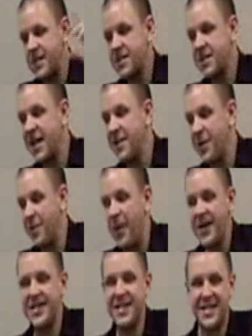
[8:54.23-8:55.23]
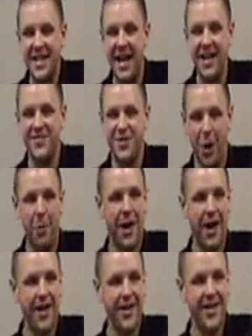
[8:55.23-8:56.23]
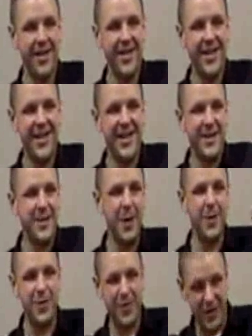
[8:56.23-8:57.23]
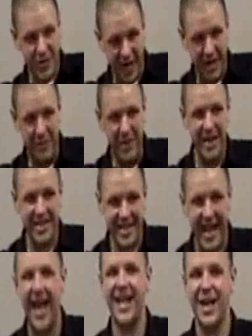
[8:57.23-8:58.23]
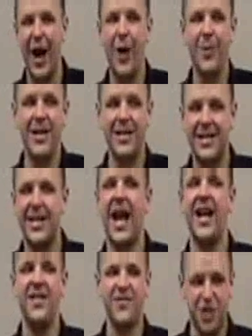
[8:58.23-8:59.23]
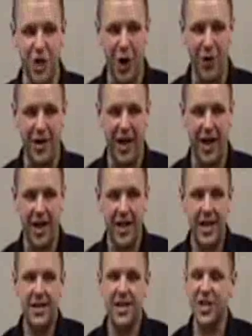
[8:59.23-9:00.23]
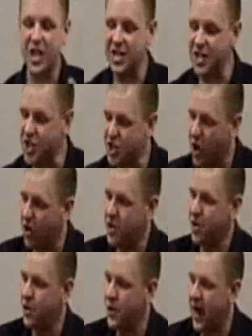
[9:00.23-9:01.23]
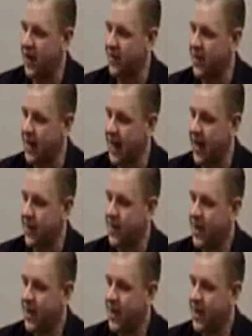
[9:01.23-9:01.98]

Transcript: Second one, what's the sign of Jonah? So there's going to be a sign coming, the sign of Jonah, that's going to show you who I really am.